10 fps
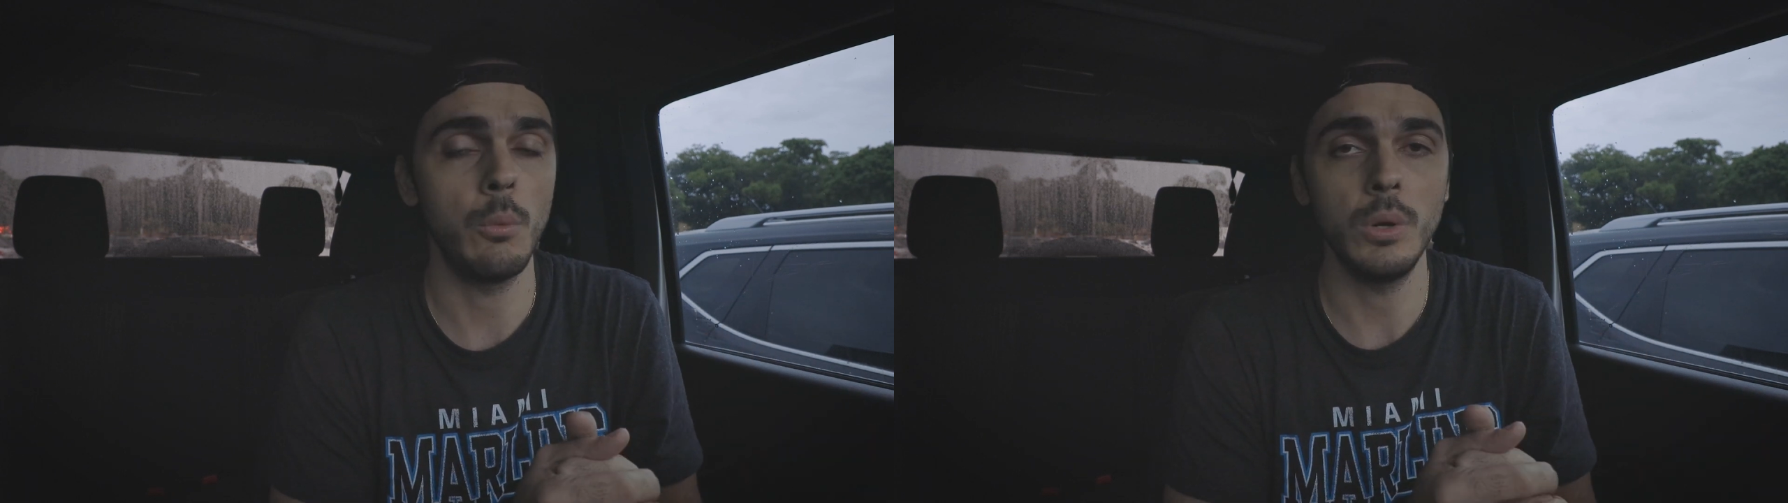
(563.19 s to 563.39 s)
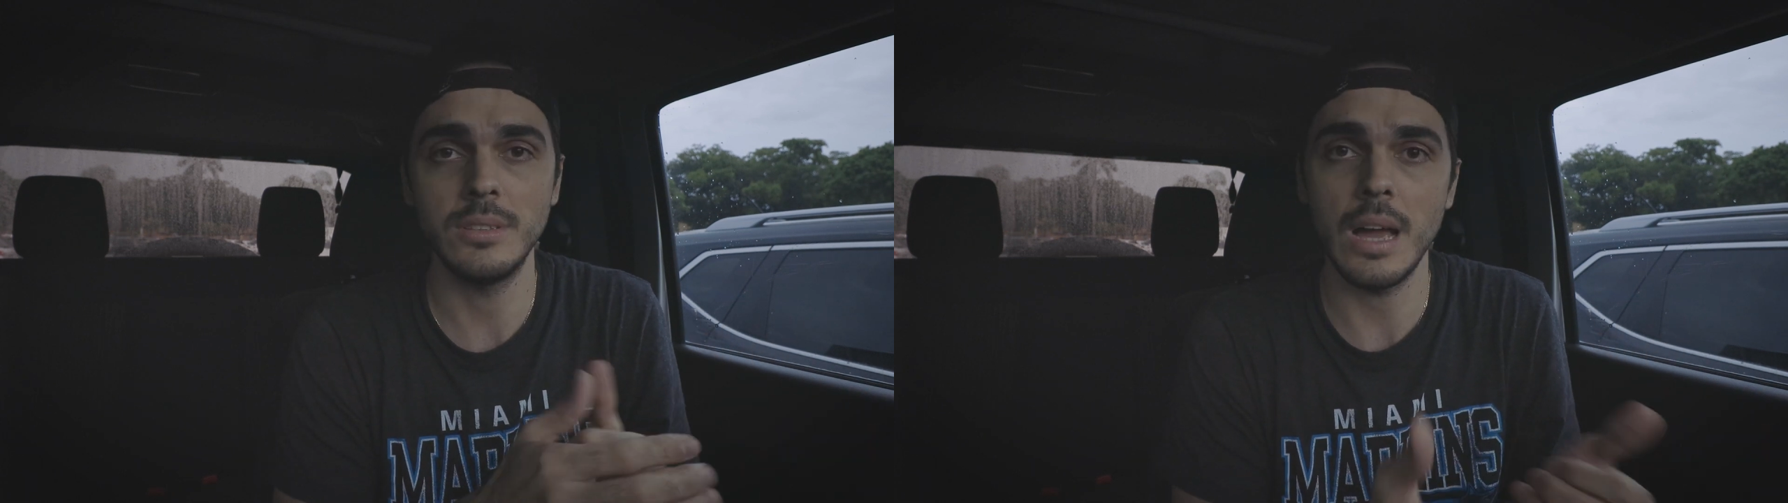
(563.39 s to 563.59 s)

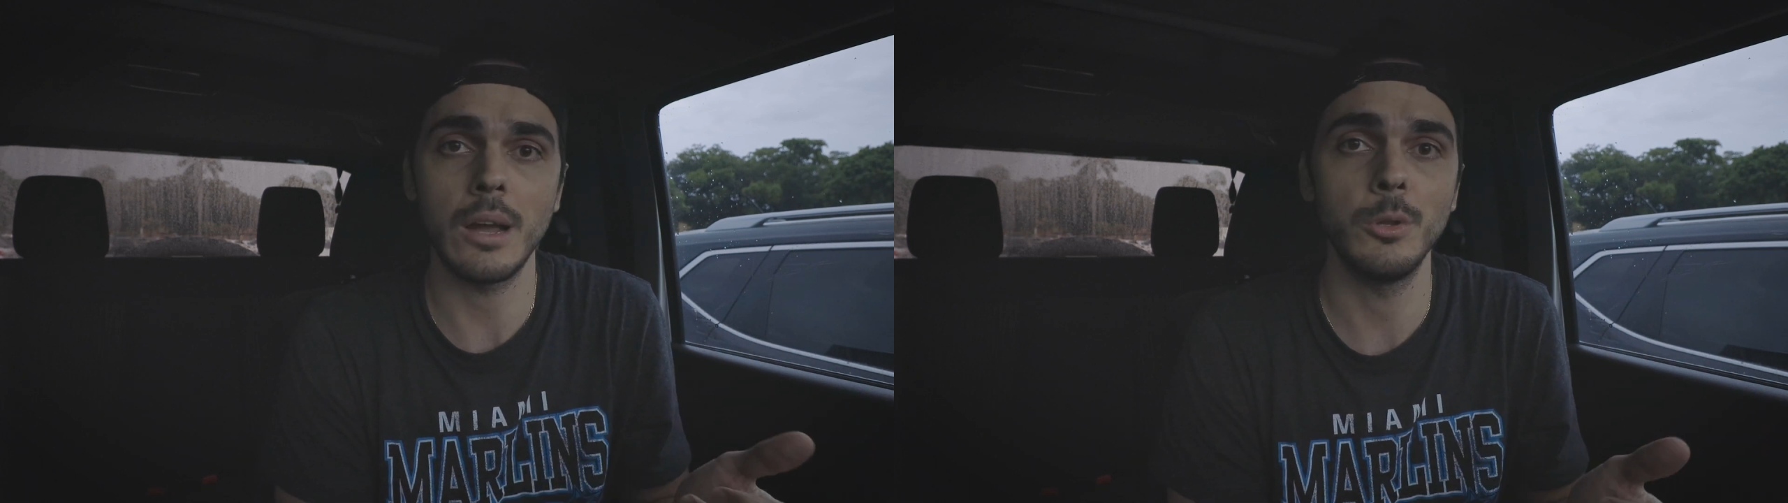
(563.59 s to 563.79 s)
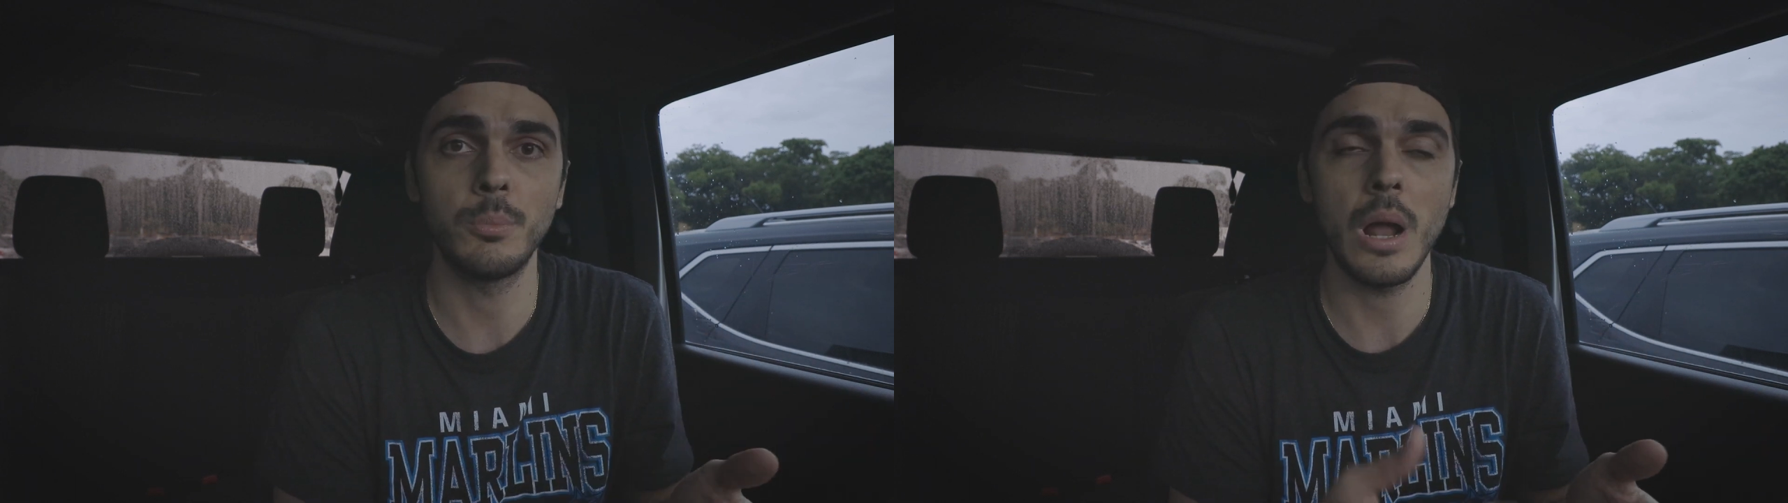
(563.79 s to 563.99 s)
and we
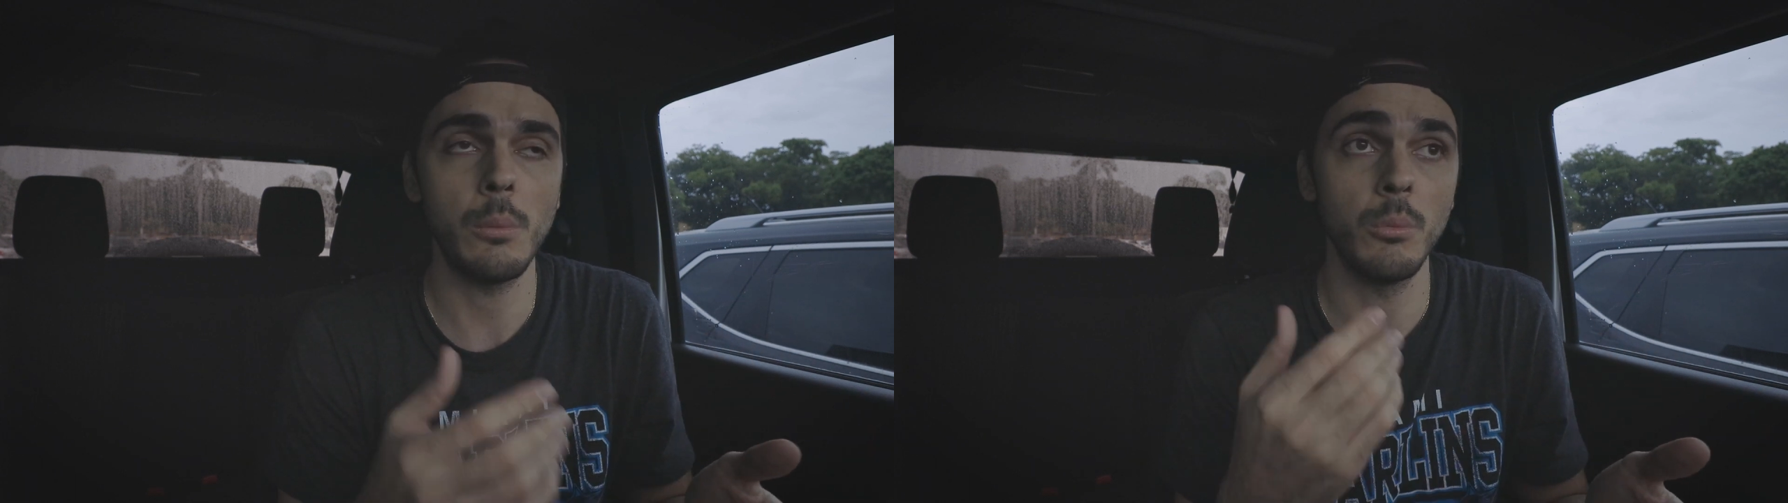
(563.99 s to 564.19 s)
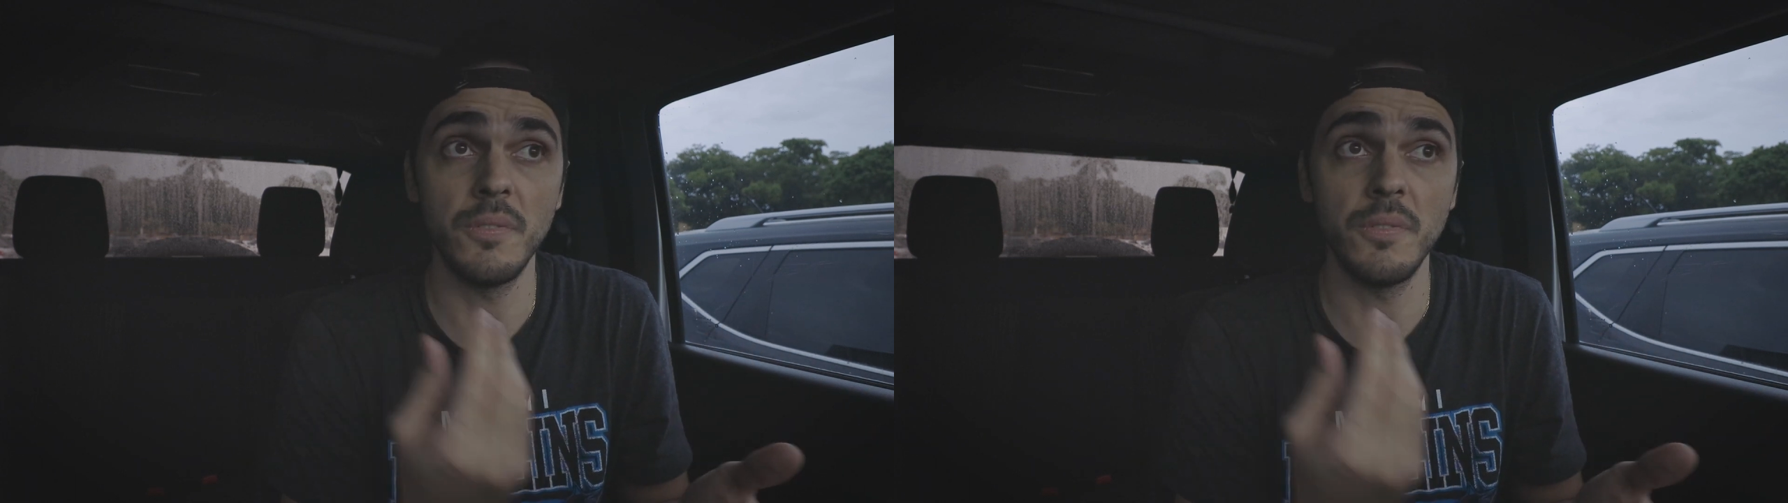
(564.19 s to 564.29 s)
tackled the problem,